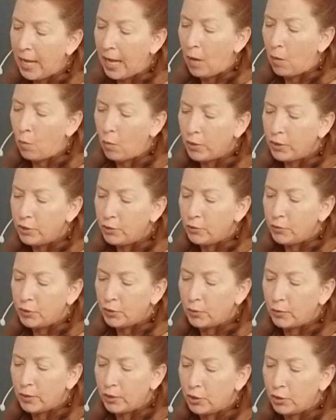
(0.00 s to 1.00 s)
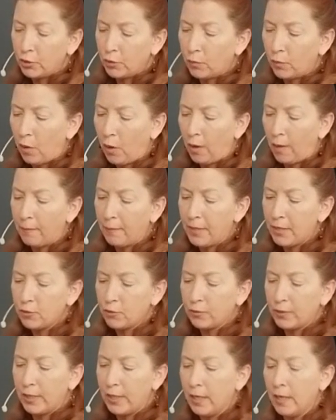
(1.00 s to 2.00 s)
And what you do is you are
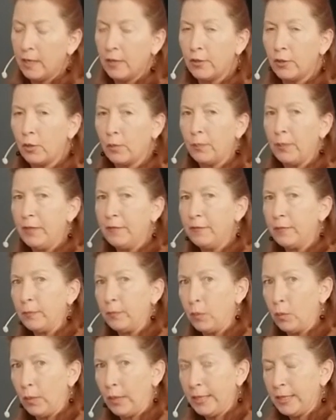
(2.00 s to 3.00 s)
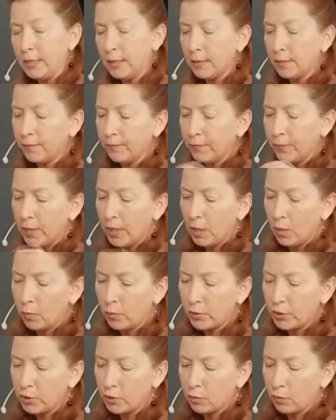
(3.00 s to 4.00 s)
measuring your pivot point,
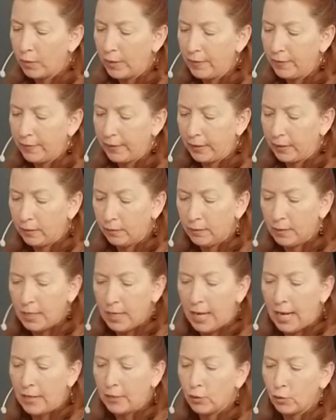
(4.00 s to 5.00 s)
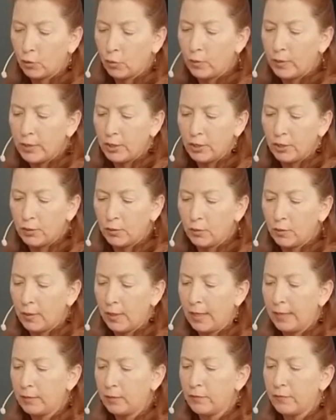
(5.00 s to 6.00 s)
which is right there. And you're going to,
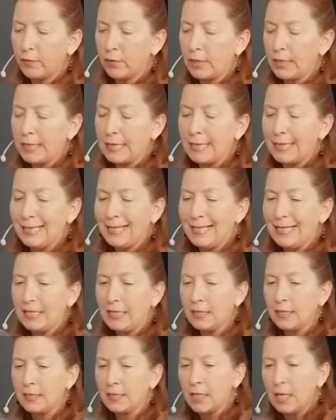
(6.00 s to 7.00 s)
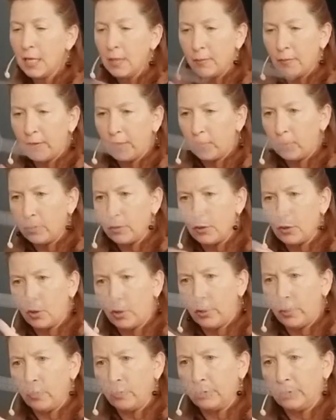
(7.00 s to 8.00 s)
I don't know if you can see this, but there are
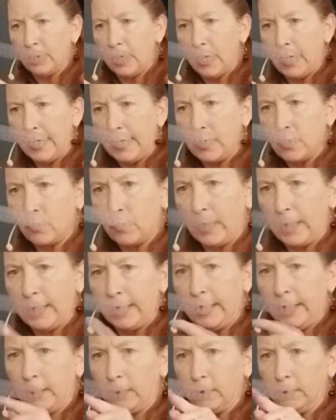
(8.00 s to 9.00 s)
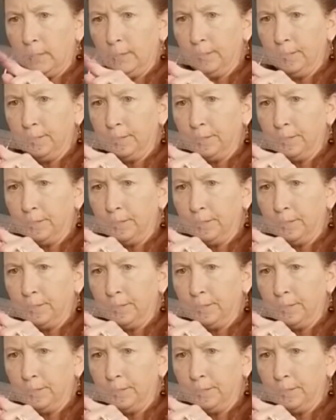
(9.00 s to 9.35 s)
darker lines right here.